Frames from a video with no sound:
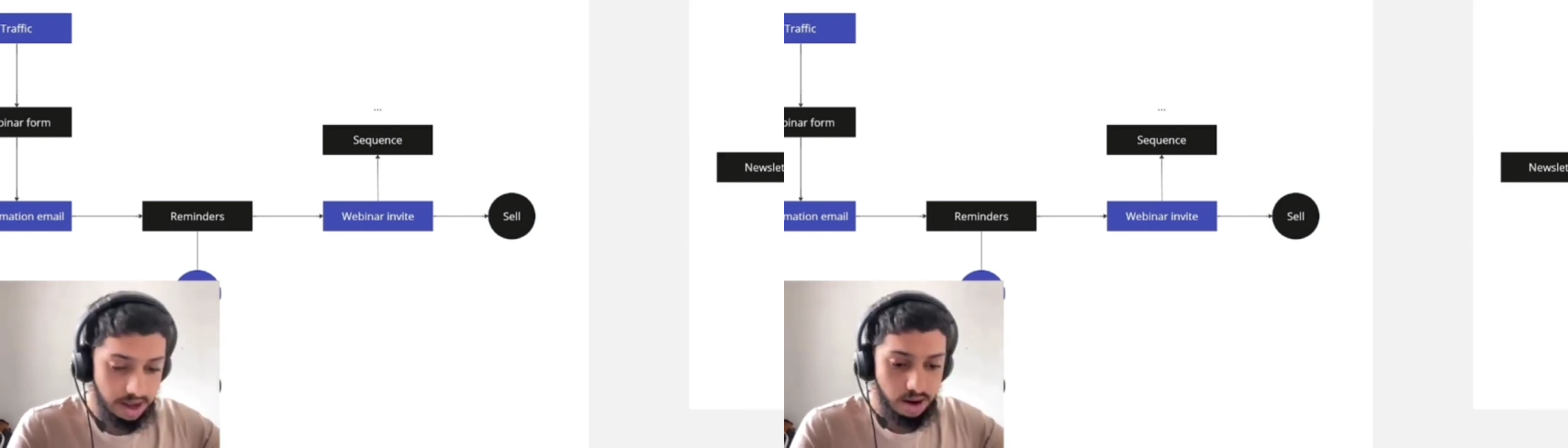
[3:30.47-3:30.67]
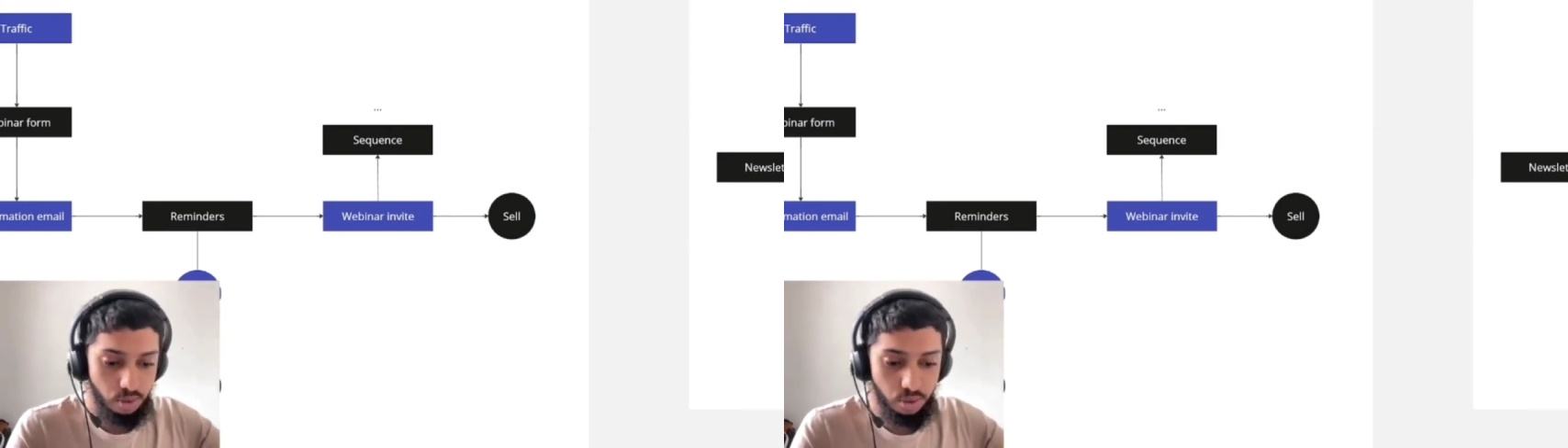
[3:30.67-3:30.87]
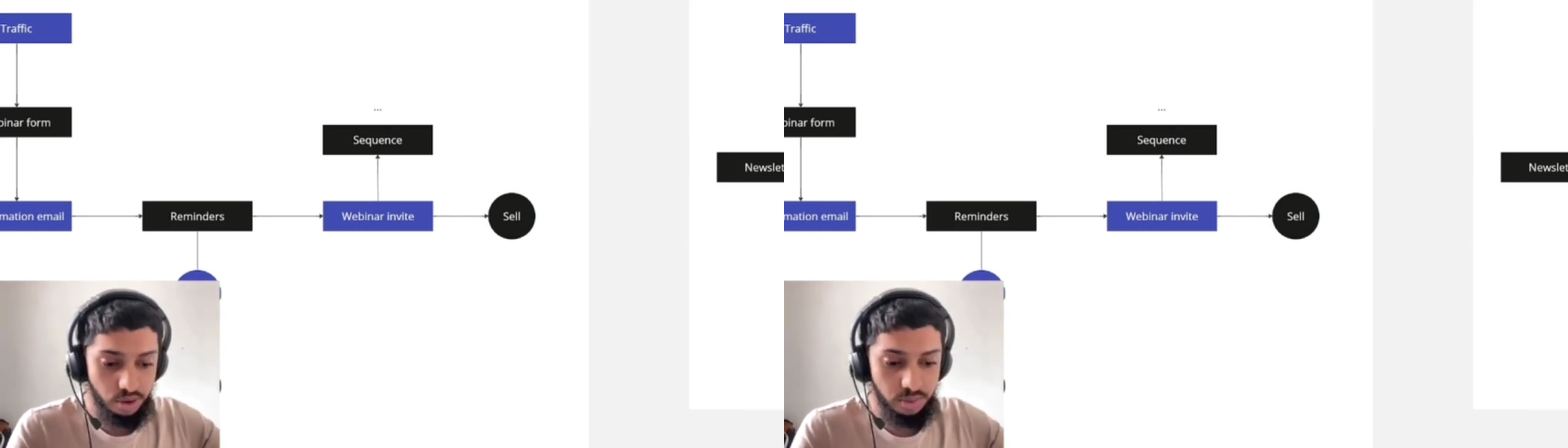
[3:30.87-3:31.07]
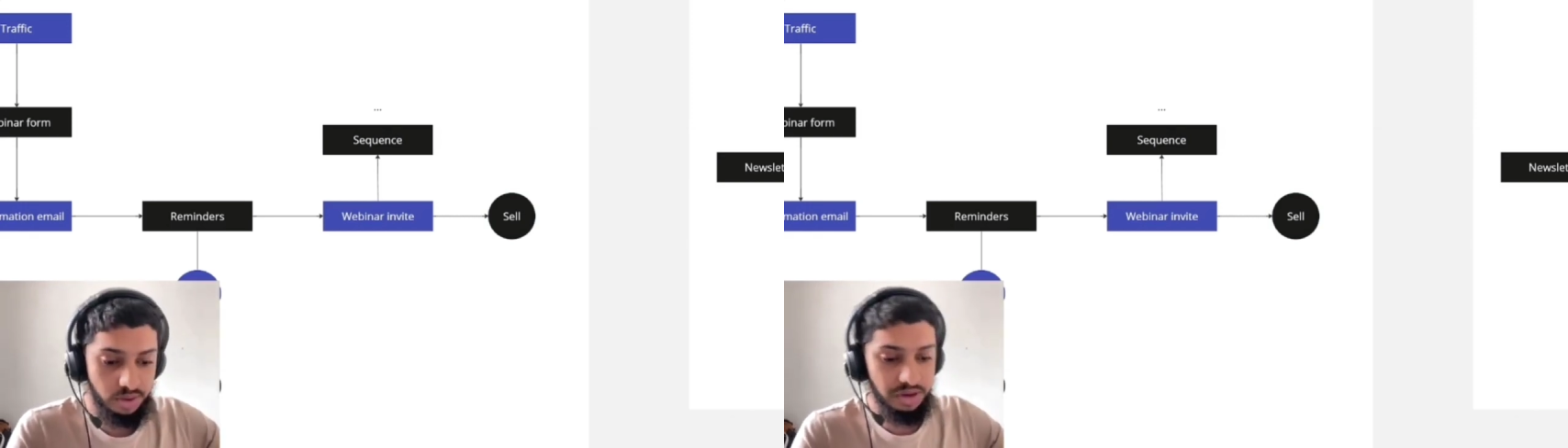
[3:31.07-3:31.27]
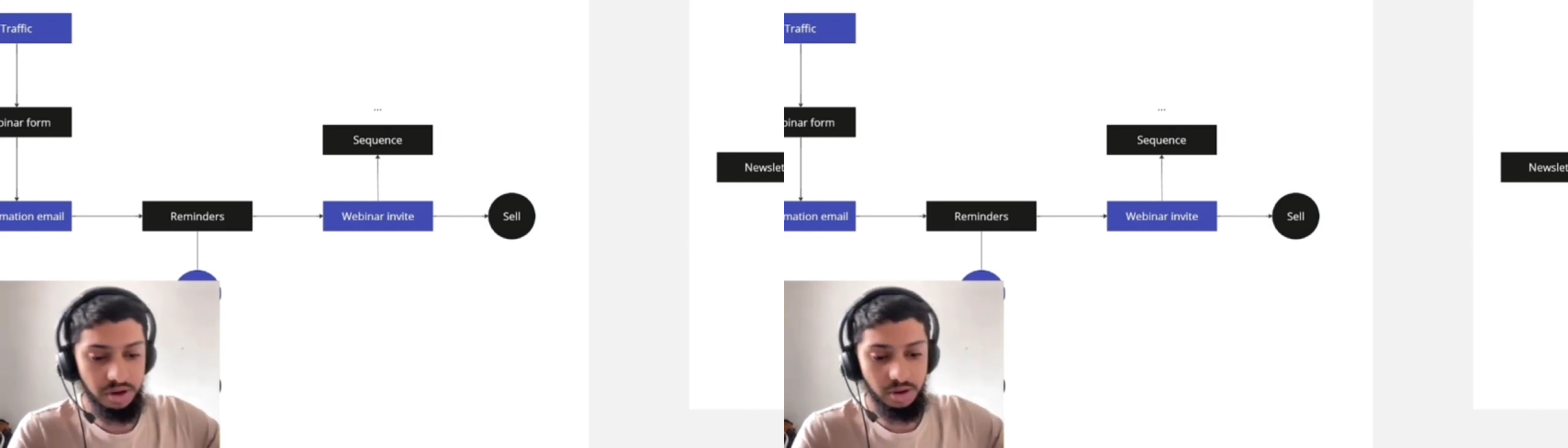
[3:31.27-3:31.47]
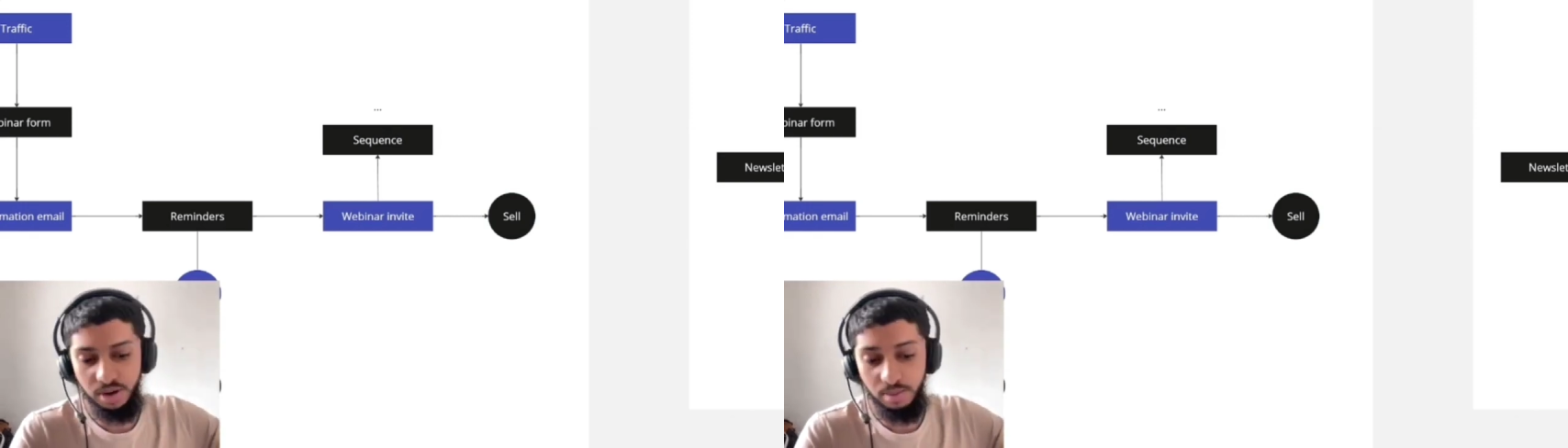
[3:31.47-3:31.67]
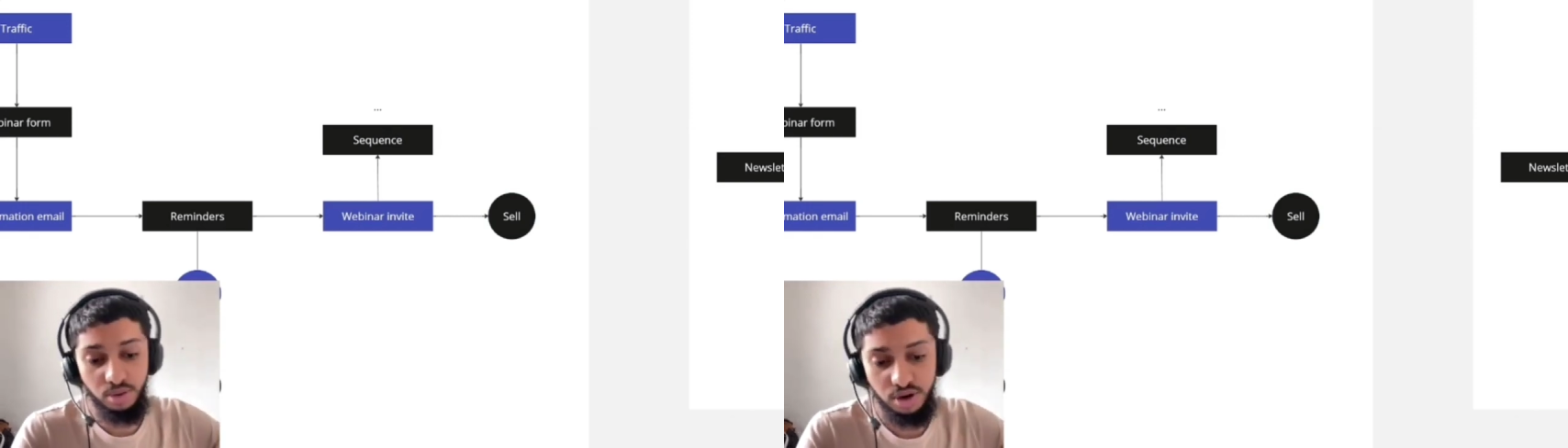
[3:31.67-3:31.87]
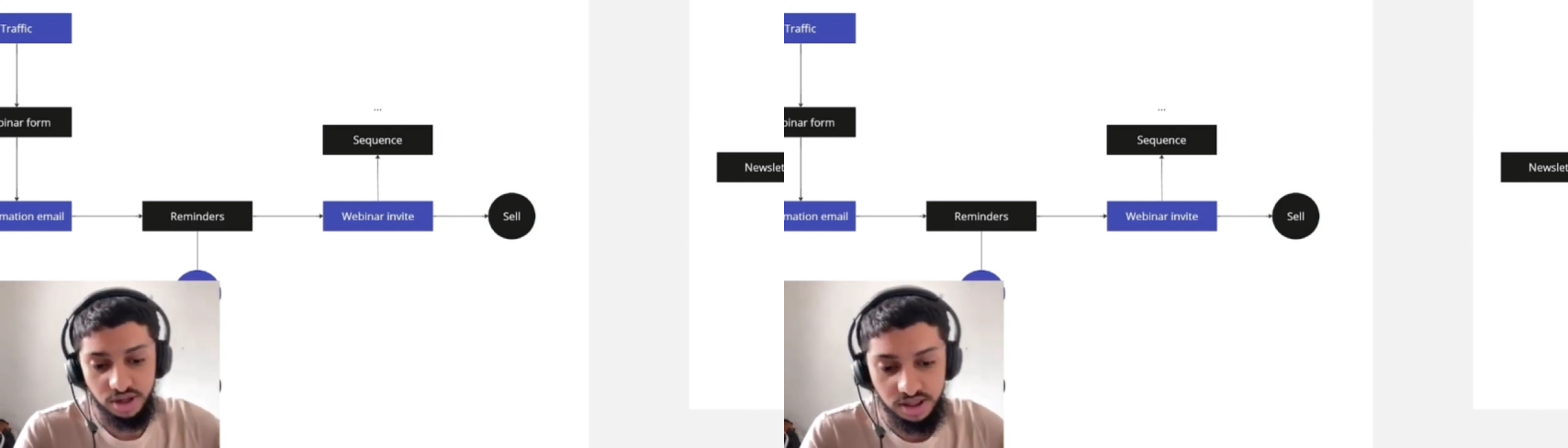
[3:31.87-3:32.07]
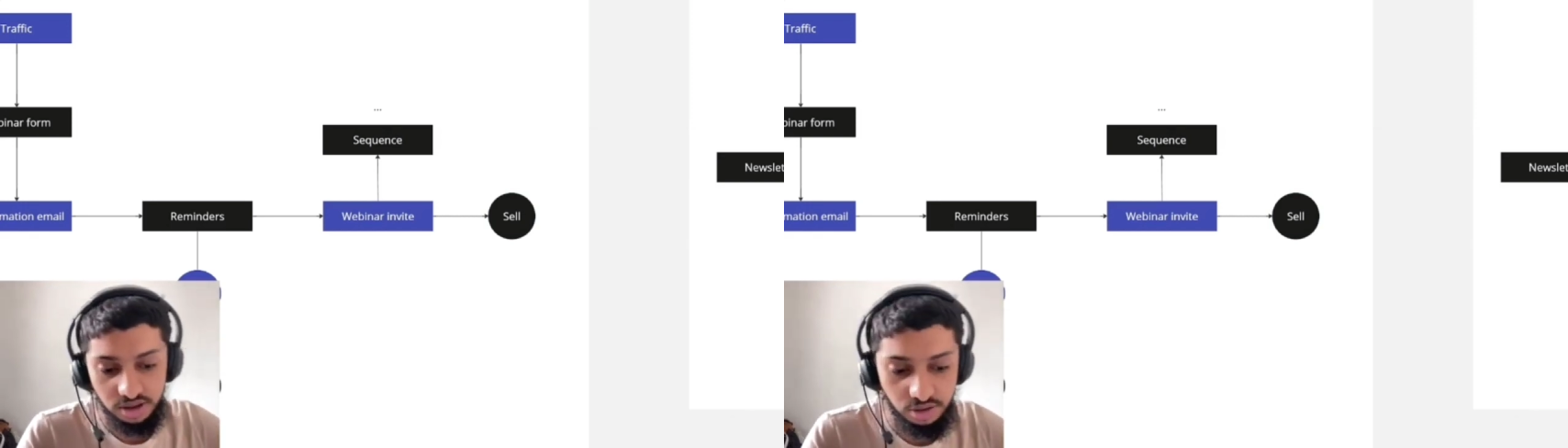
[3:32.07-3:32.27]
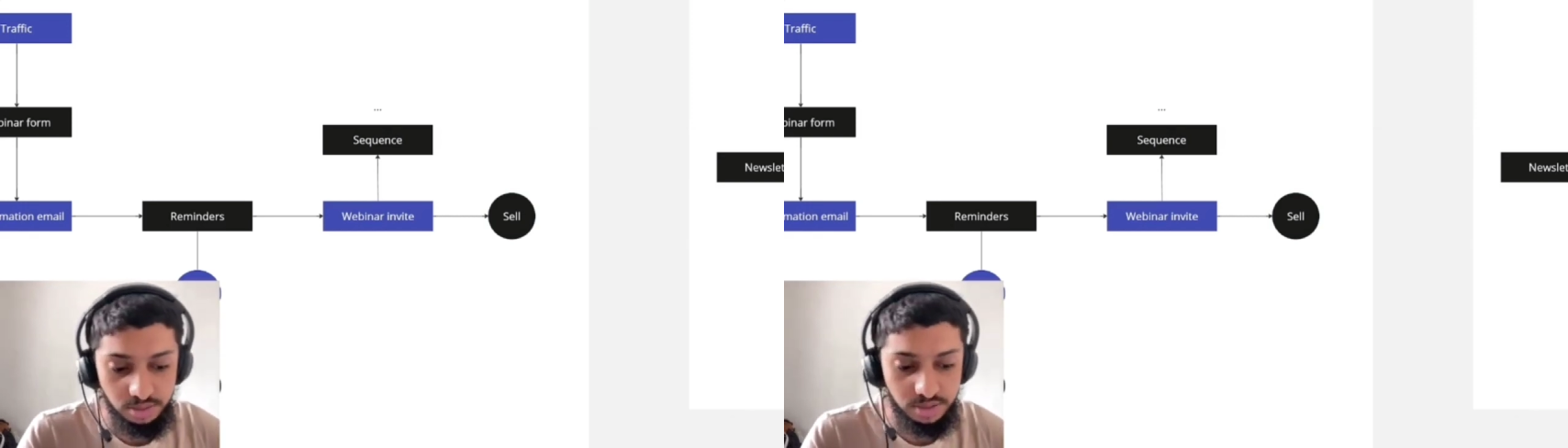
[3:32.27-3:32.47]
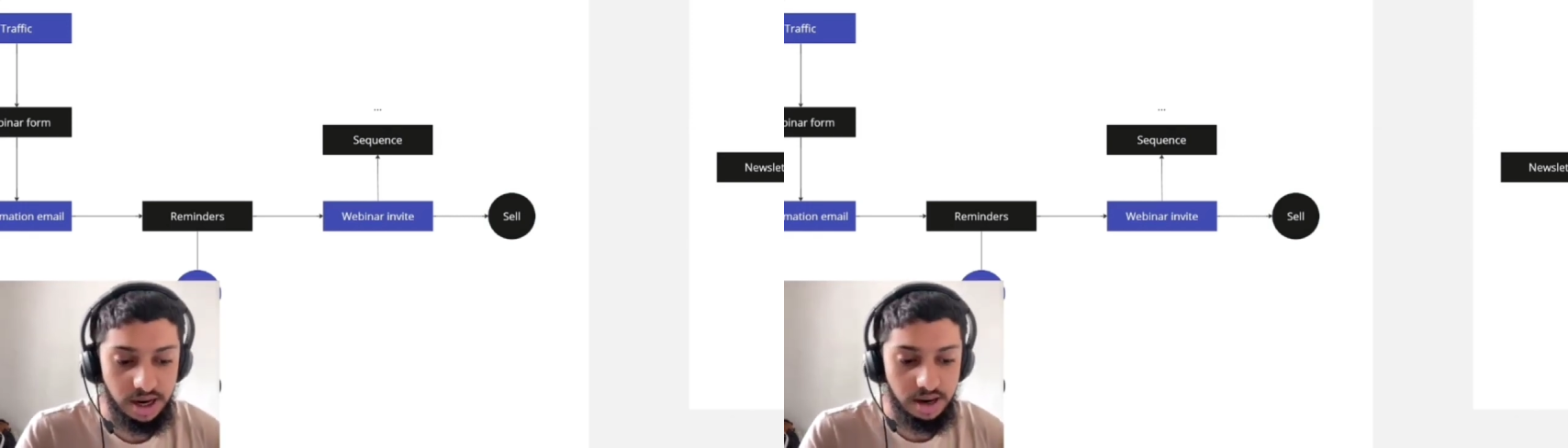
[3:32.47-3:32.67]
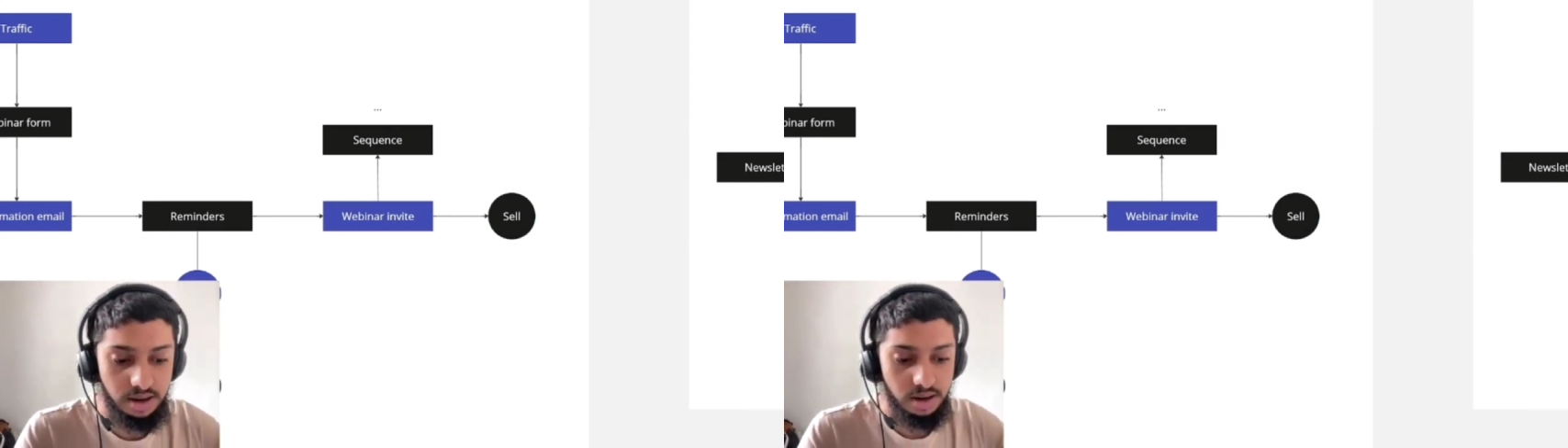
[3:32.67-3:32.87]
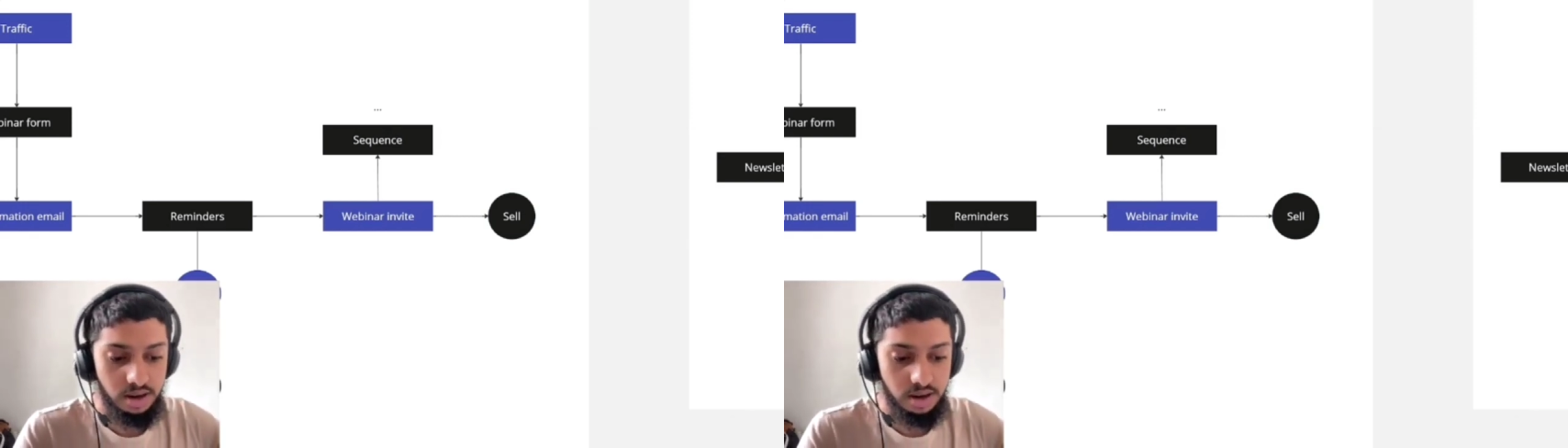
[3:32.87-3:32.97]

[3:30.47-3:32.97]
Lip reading: Or you want to put your products in the group chat.